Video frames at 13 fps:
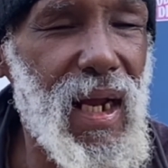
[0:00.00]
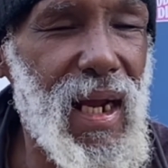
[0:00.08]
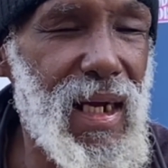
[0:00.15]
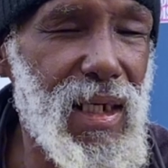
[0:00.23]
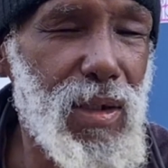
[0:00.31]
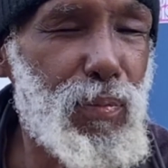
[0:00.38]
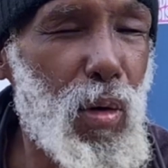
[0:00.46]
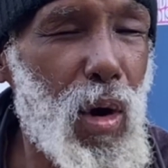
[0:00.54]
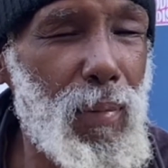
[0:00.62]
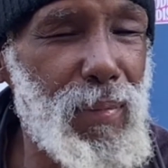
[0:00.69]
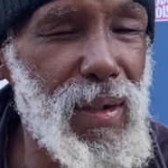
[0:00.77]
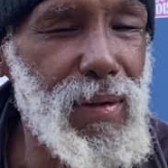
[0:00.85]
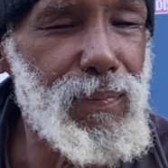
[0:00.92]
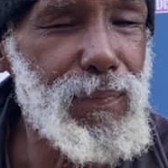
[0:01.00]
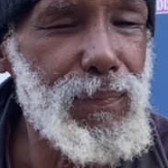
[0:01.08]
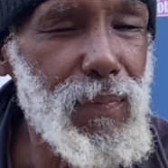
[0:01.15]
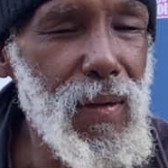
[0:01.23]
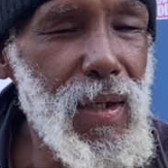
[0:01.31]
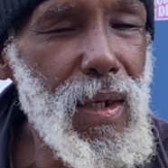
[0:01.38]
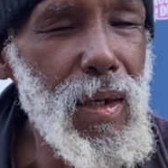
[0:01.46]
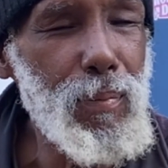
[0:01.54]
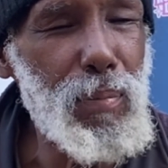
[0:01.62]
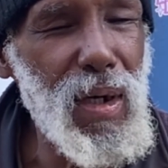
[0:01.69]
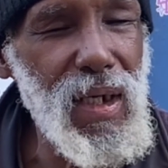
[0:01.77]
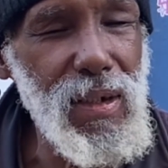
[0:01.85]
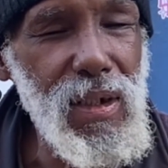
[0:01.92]
I had an apartment,
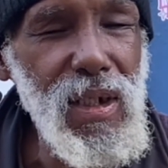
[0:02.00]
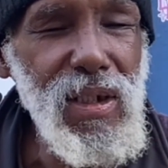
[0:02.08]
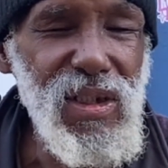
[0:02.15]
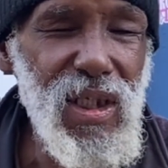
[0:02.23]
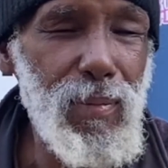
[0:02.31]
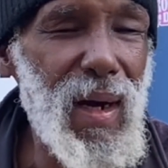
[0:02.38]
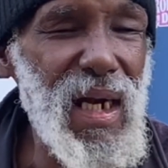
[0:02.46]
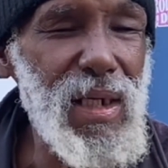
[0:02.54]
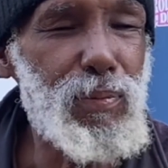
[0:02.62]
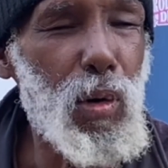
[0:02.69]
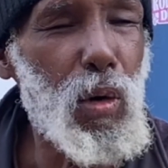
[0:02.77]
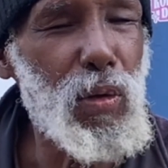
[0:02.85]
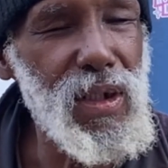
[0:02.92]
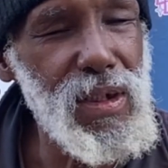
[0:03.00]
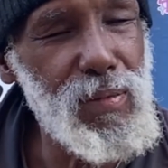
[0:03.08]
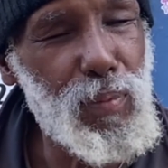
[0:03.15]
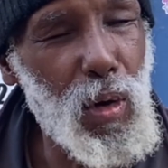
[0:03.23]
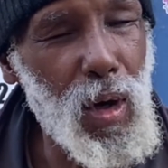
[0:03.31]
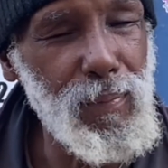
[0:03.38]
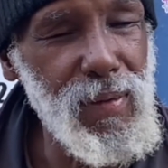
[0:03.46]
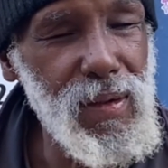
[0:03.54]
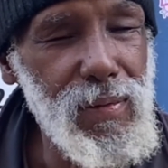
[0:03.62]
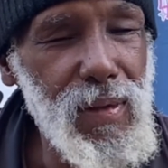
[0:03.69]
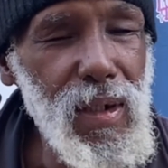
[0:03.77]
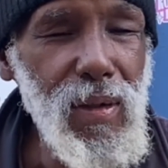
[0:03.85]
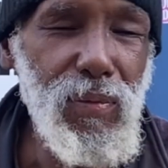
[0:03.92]
but somebody broke in the apartment
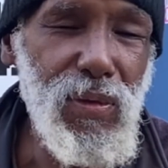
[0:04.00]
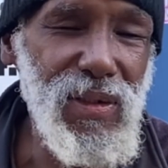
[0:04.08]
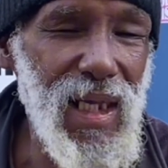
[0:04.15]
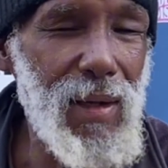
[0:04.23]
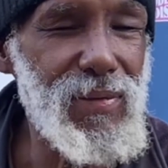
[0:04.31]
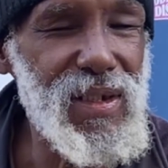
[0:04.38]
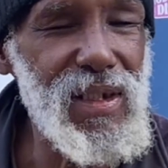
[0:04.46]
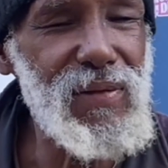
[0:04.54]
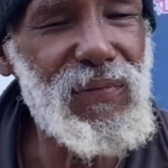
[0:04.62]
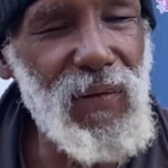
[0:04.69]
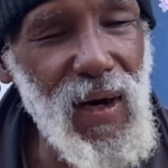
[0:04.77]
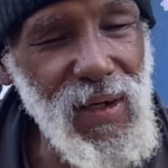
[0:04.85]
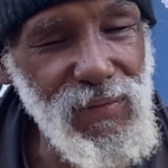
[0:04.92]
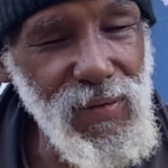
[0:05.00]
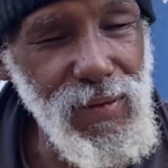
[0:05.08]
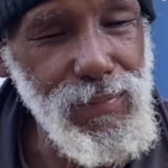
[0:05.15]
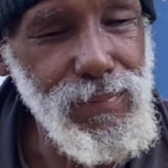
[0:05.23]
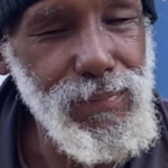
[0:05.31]
because I was in Frankford.